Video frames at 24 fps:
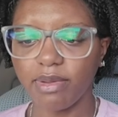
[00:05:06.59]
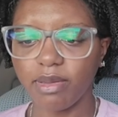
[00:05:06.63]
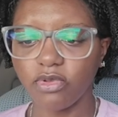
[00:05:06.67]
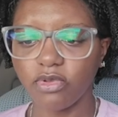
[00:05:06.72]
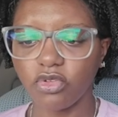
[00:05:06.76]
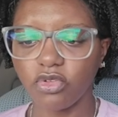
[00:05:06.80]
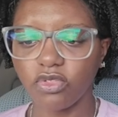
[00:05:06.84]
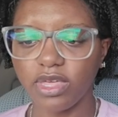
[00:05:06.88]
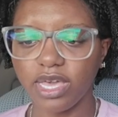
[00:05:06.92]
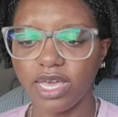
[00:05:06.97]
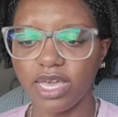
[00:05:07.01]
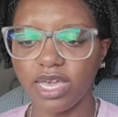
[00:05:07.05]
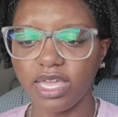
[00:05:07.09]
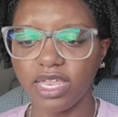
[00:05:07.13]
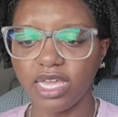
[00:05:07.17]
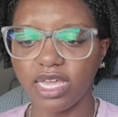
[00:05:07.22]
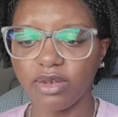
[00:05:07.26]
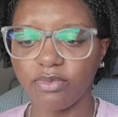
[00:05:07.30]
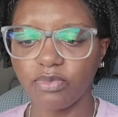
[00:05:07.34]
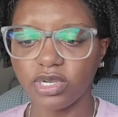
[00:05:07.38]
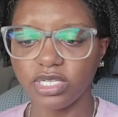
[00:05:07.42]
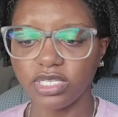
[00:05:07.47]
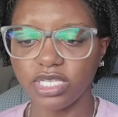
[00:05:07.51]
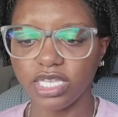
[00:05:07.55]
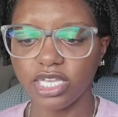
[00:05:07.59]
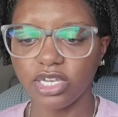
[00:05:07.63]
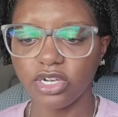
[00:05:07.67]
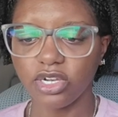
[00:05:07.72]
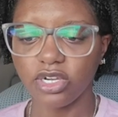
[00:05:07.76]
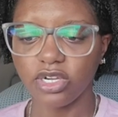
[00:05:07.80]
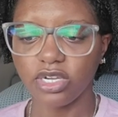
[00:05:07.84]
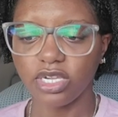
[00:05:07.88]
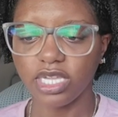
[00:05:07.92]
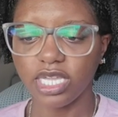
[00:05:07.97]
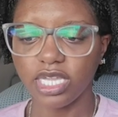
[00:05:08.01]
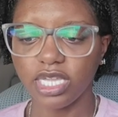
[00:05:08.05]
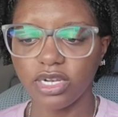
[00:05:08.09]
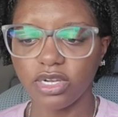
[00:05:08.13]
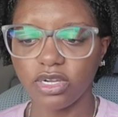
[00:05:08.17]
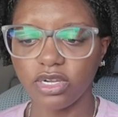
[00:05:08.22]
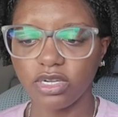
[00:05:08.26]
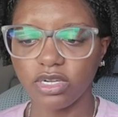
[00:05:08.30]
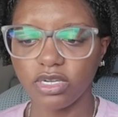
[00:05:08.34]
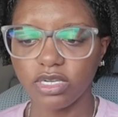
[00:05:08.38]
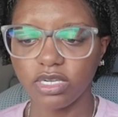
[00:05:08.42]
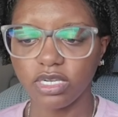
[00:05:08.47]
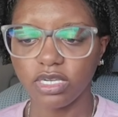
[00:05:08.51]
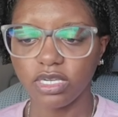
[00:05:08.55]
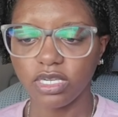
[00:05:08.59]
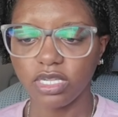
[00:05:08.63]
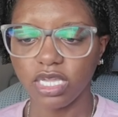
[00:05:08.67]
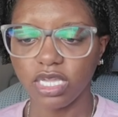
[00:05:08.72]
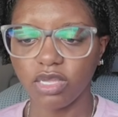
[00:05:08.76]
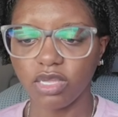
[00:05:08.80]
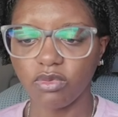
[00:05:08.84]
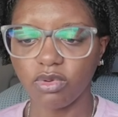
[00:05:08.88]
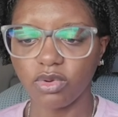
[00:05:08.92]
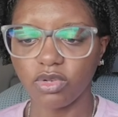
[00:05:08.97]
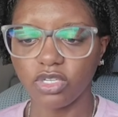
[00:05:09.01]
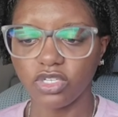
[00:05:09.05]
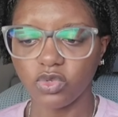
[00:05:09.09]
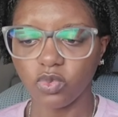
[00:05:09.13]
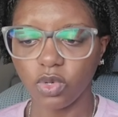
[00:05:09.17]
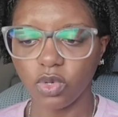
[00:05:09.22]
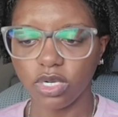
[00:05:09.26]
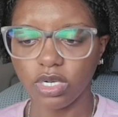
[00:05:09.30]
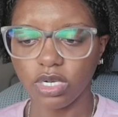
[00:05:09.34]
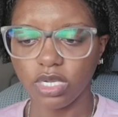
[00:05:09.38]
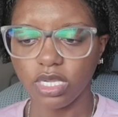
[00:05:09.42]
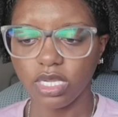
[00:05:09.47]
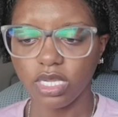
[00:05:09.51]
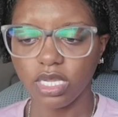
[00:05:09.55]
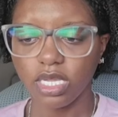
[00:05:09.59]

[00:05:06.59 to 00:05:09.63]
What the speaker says: I would do that and I'd press enter, and it would just work.